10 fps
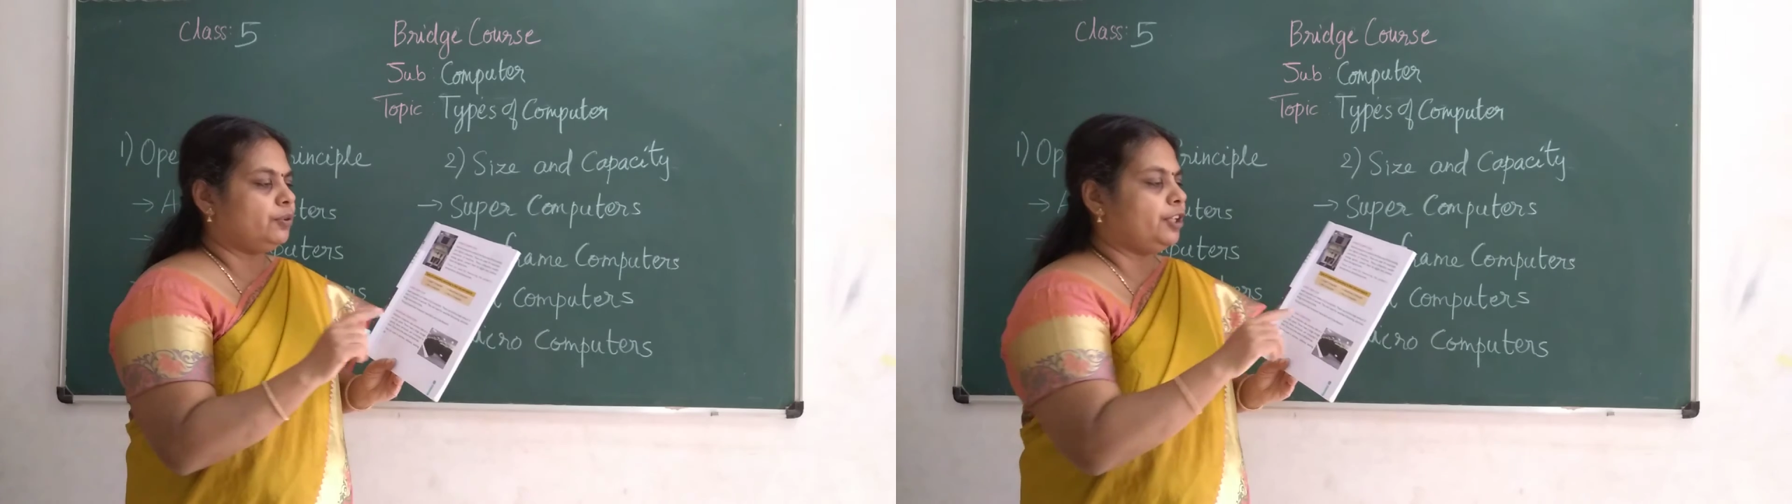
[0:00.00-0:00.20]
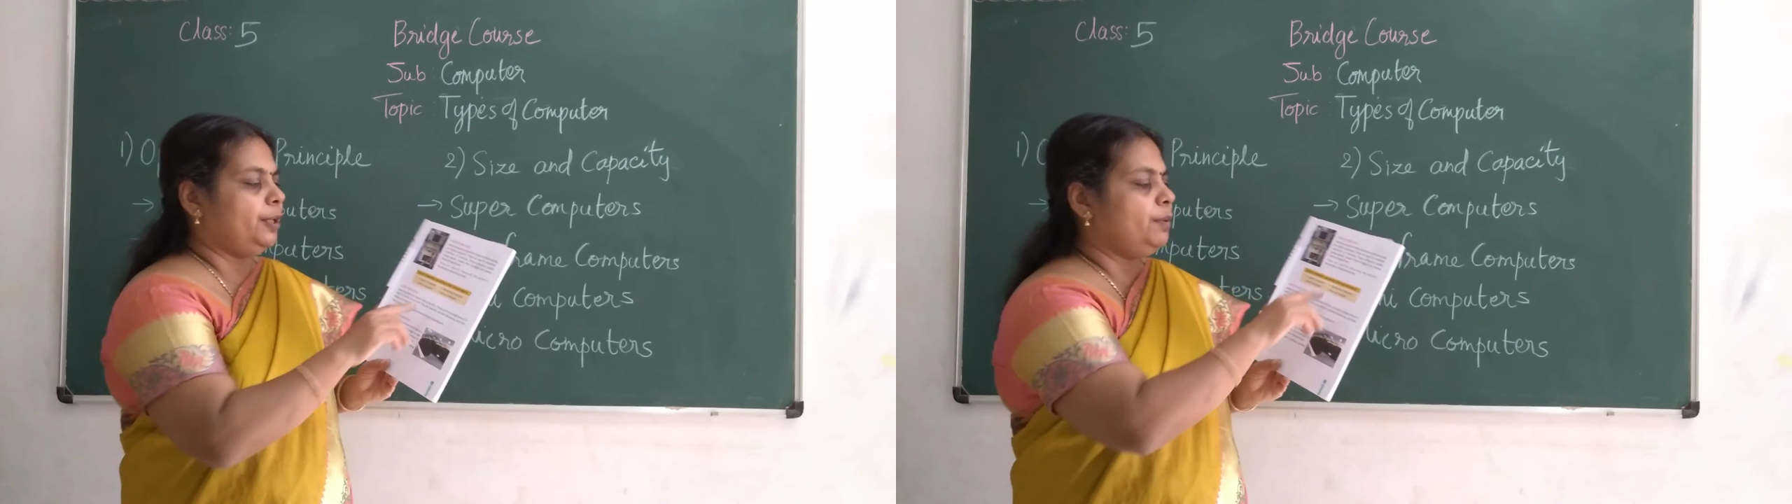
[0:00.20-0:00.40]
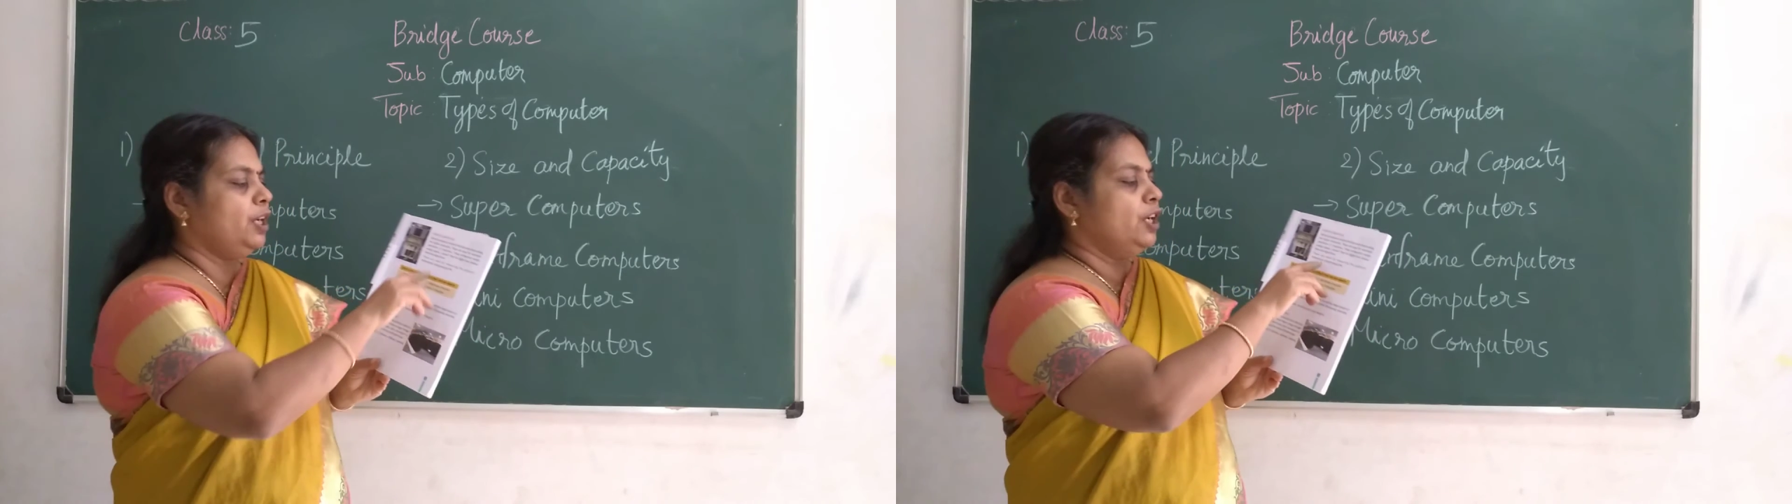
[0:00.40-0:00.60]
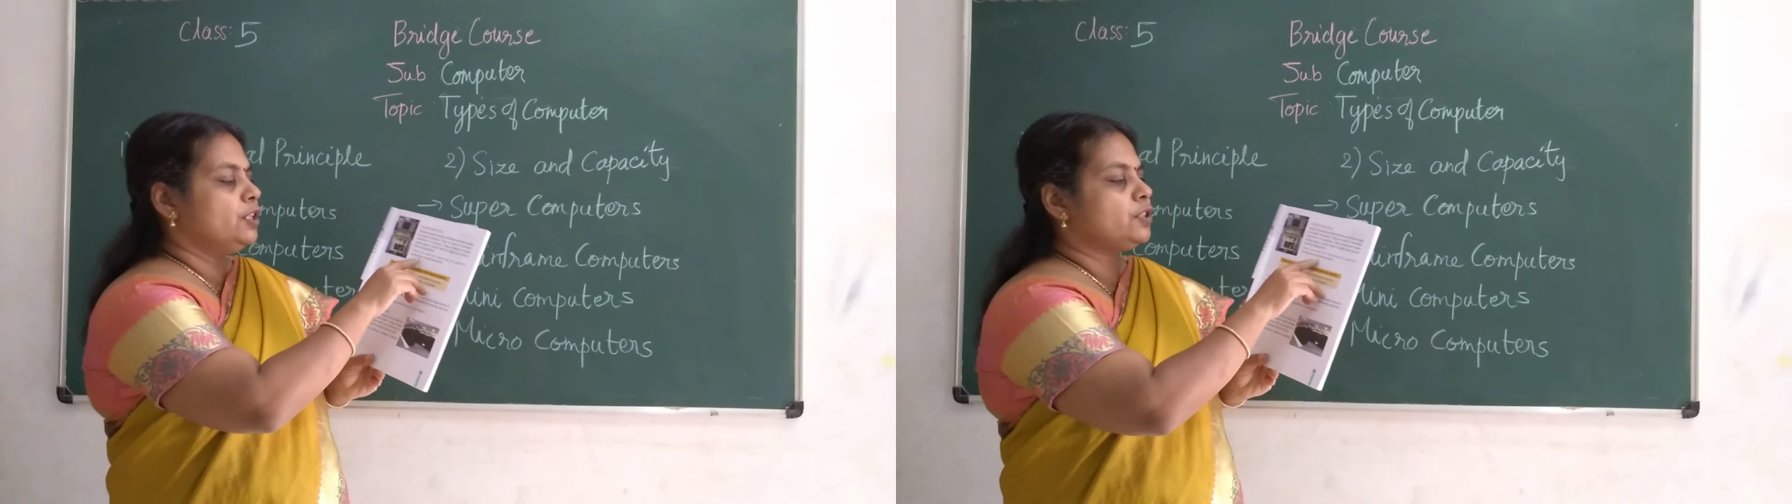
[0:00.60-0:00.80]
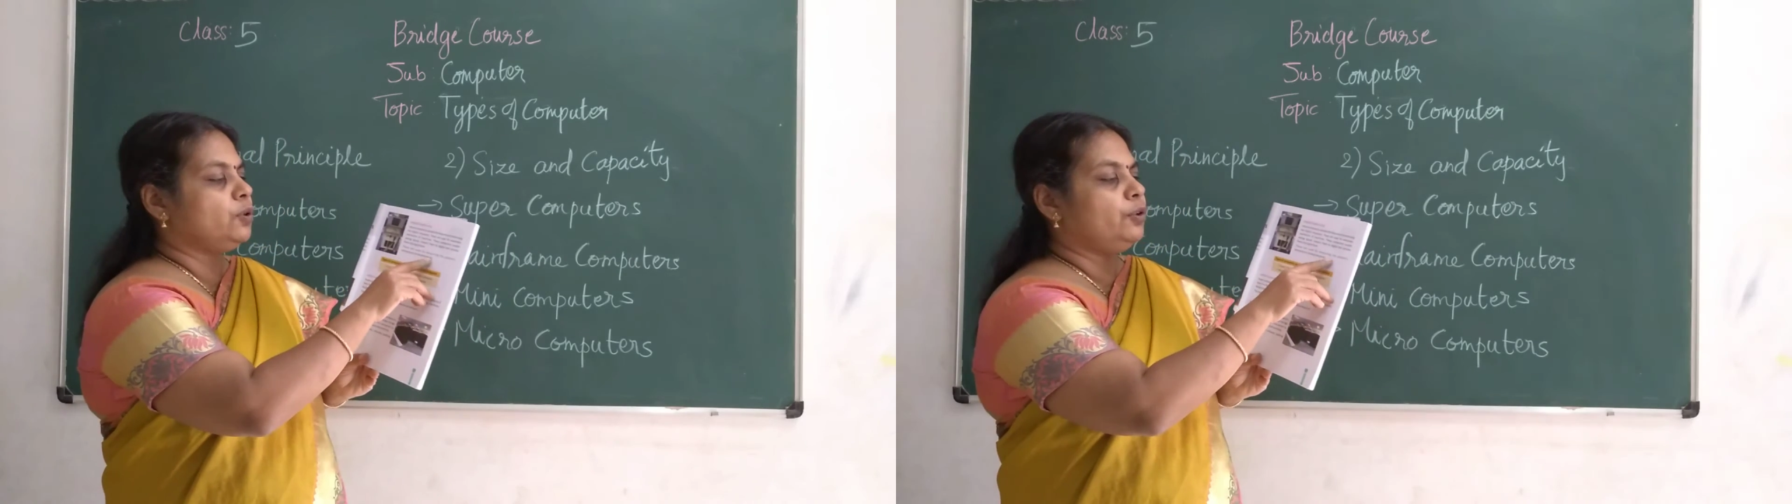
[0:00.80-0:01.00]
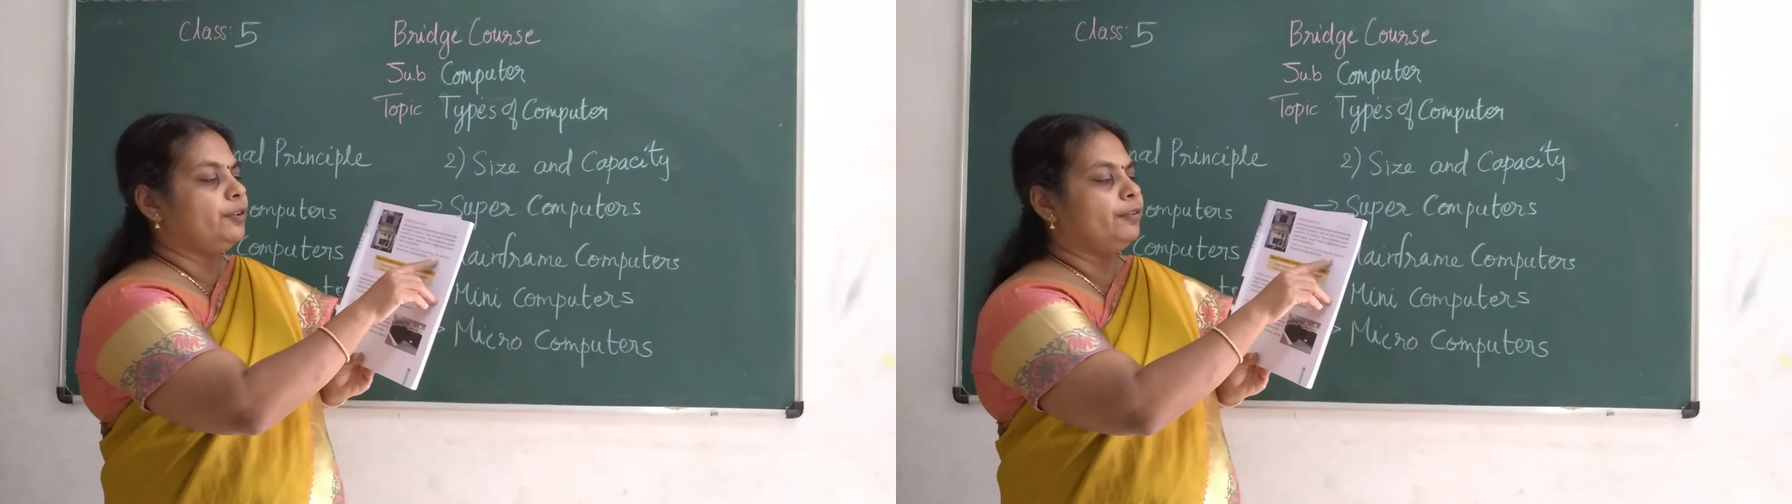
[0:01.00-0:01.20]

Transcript: Okay, so